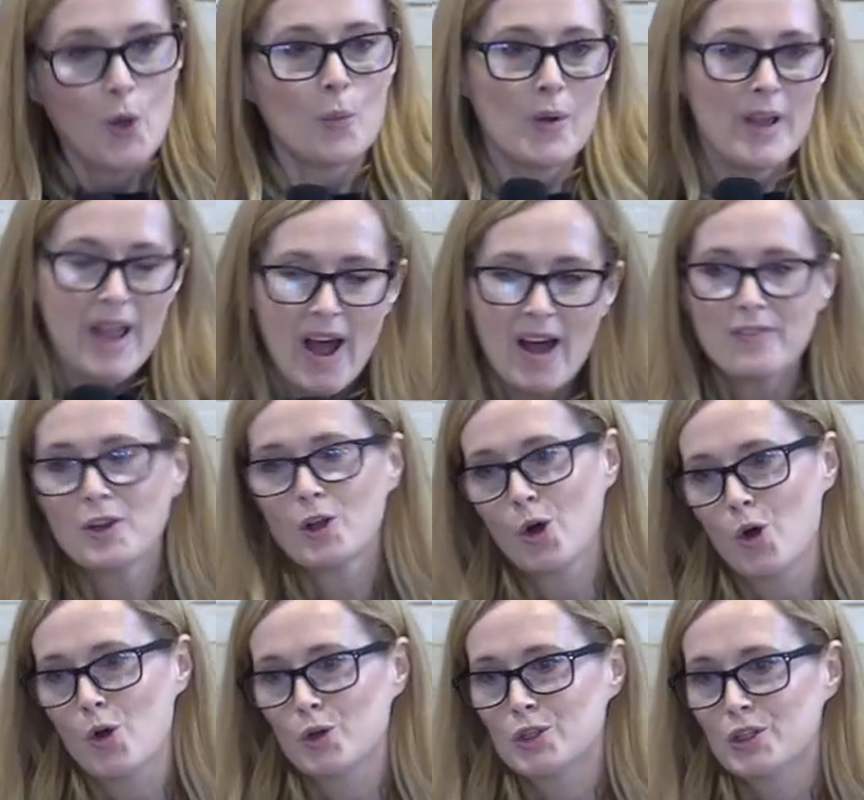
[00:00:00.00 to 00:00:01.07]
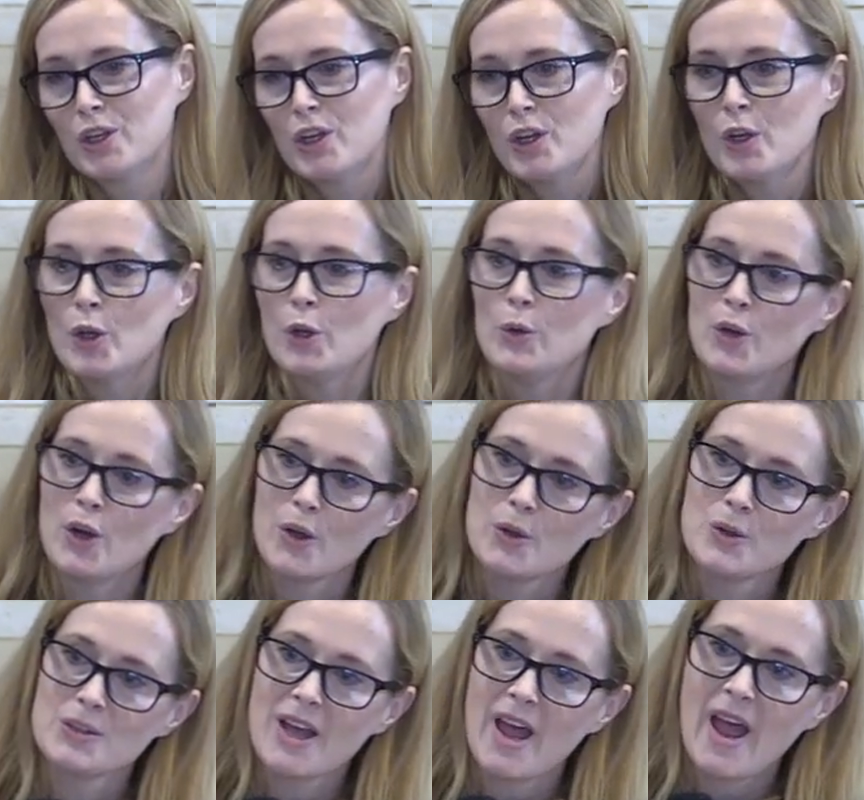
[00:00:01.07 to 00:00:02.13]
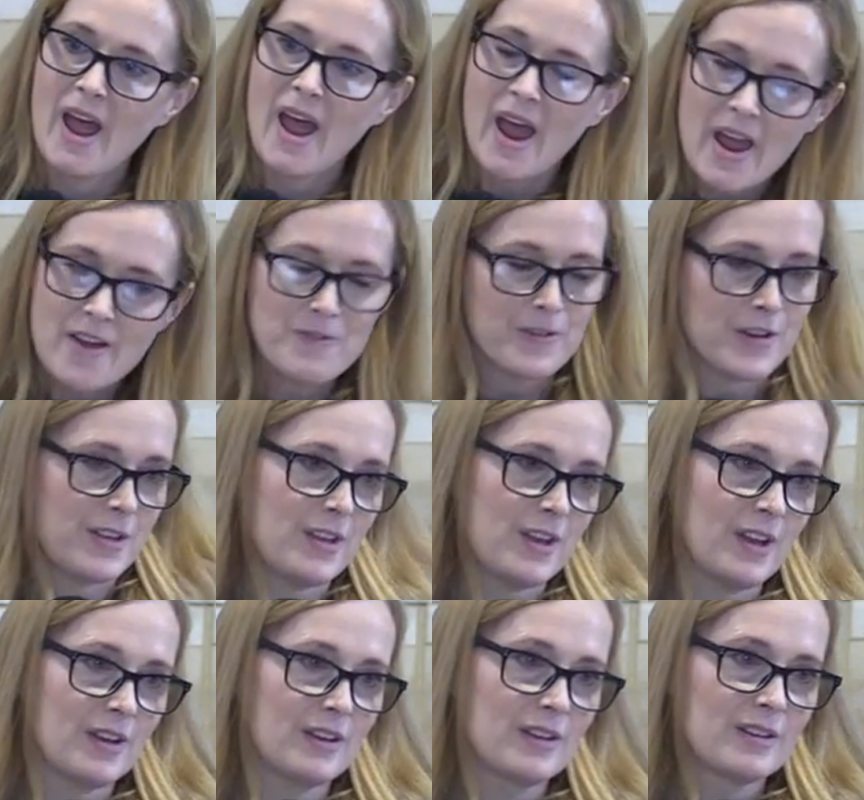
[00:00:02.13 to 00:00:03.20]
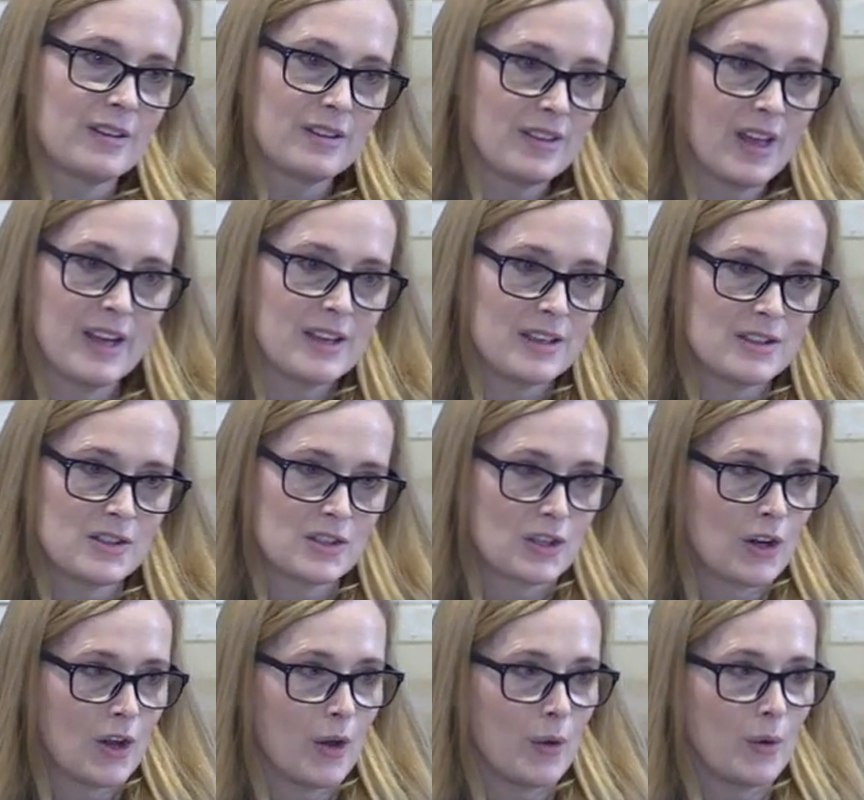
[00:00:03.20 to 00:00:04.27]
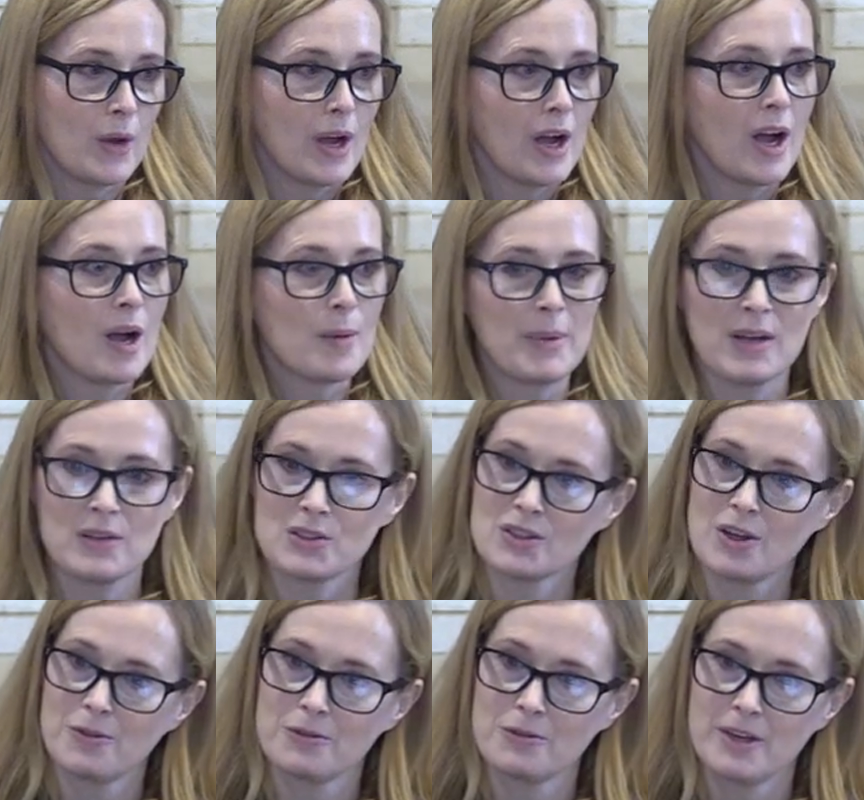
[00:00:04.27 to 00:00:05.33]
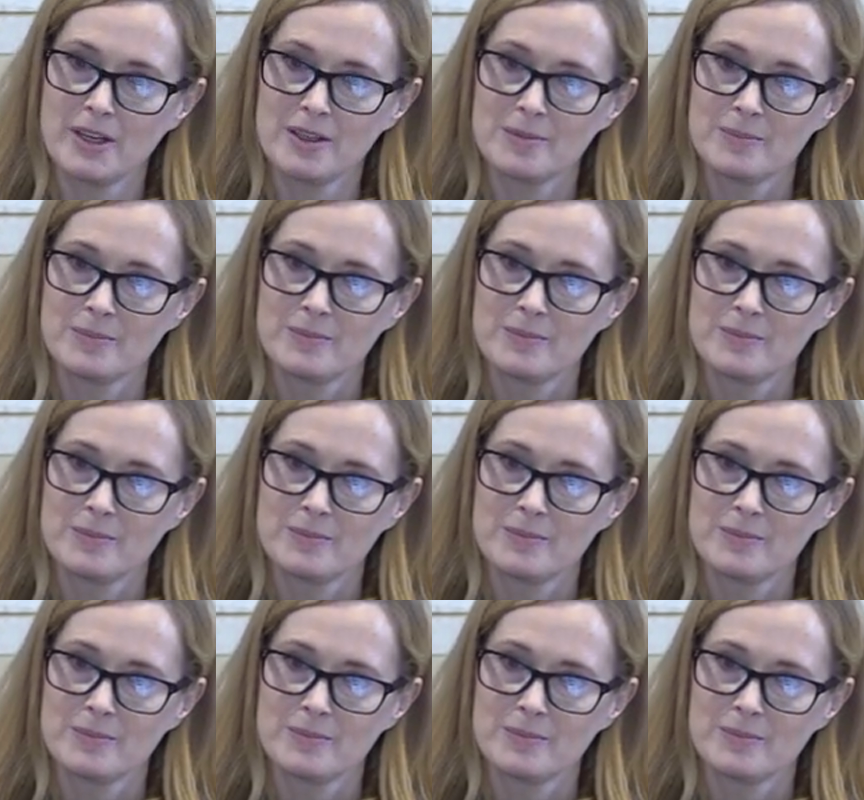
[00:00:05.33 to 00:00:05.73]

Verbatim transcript: We have a God who knows everything there is to know about suffering,